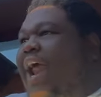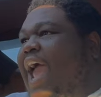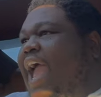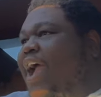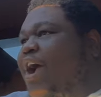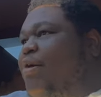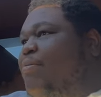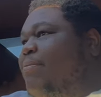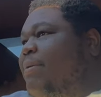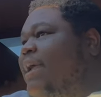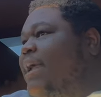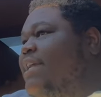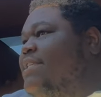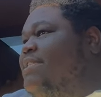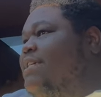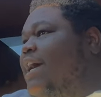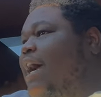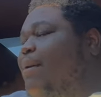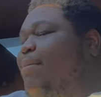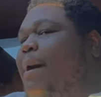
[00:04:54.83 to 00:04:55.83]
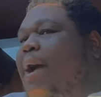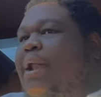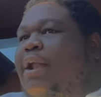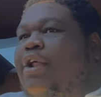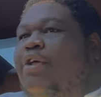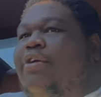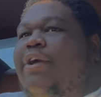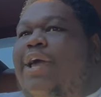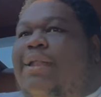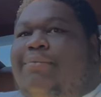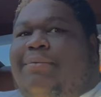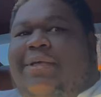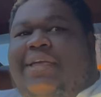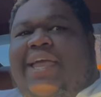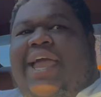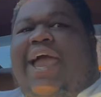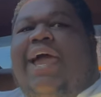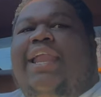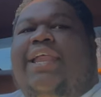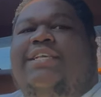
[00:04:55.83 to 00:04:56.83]
have a men's cup. I know you gotta be
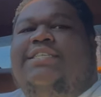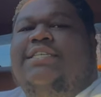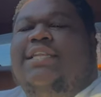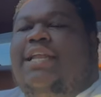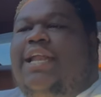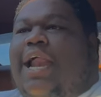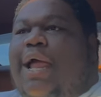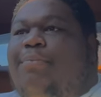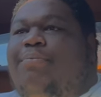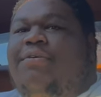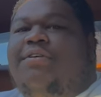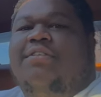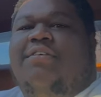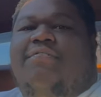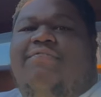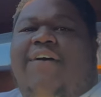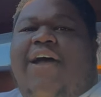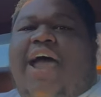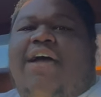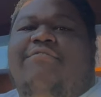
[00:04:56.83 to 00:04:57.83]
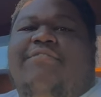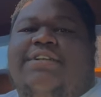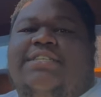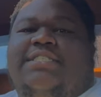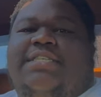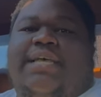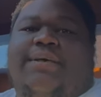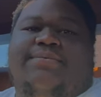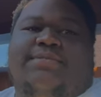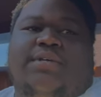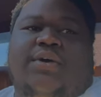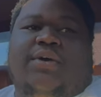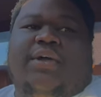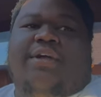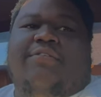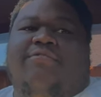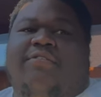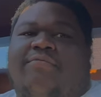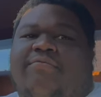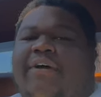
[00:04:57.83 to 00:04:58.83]
catless, and then I put the 5-inch tips on
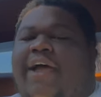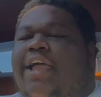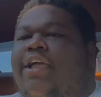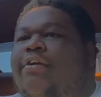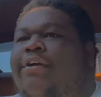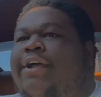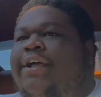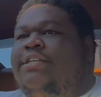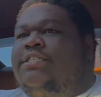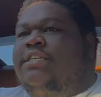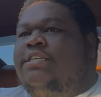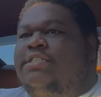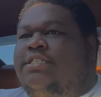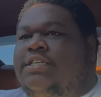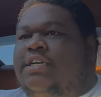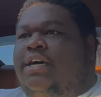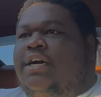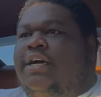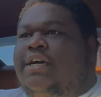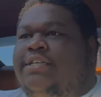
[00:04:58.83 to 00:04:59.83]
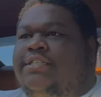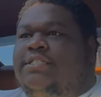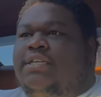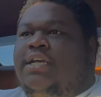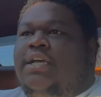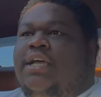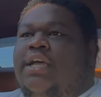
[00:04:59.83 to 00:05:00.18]
here from Bike Red just because